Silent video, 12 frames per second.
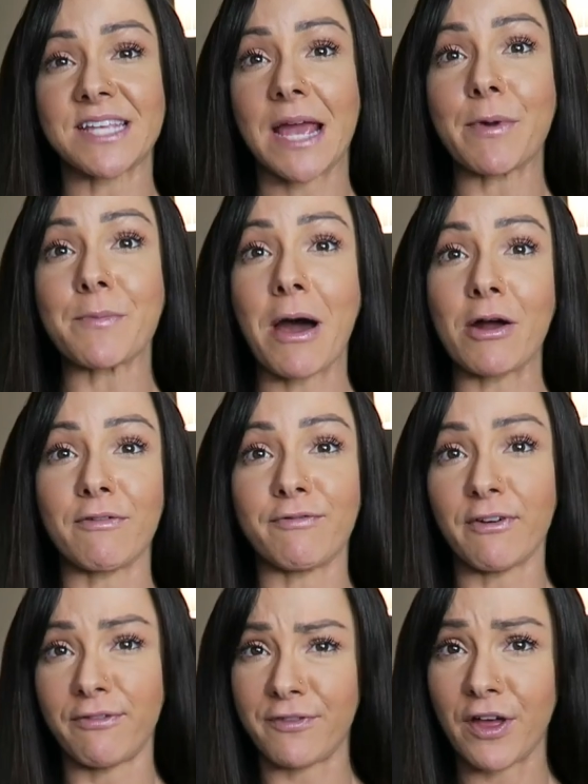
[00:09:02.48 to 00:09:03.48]
same amount of
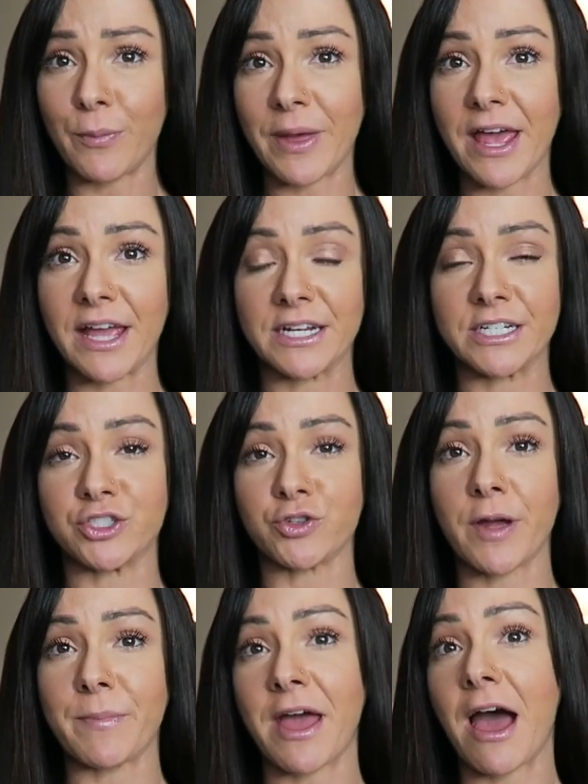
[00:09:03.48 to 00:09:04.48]
fulfillment and
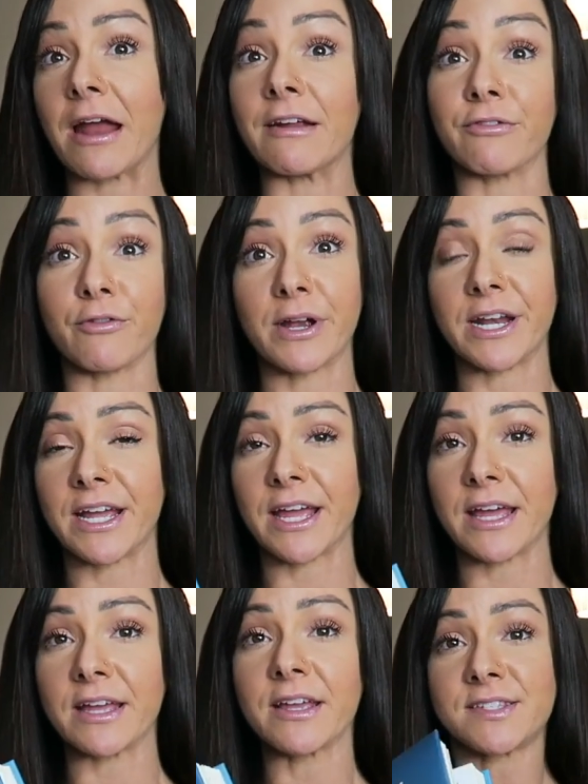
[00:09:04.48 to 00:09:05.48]
enjoyment out of reading it.